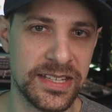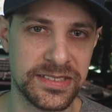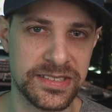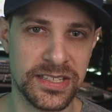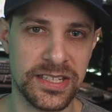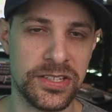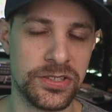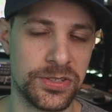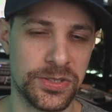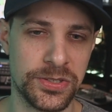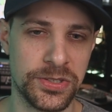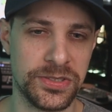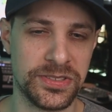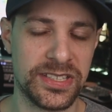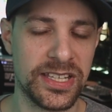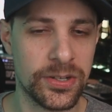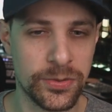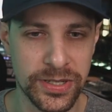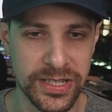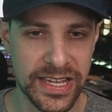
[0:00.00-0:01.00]
to introduce
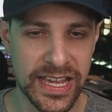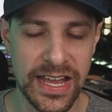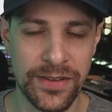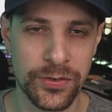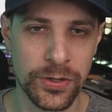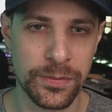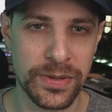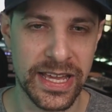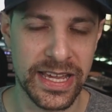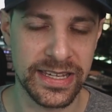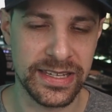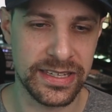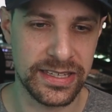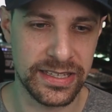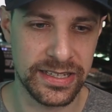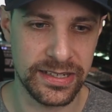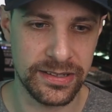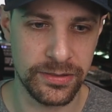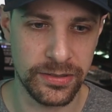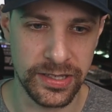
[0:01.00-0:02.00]
Henry Cavill back
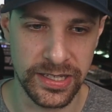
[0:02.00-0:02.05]
in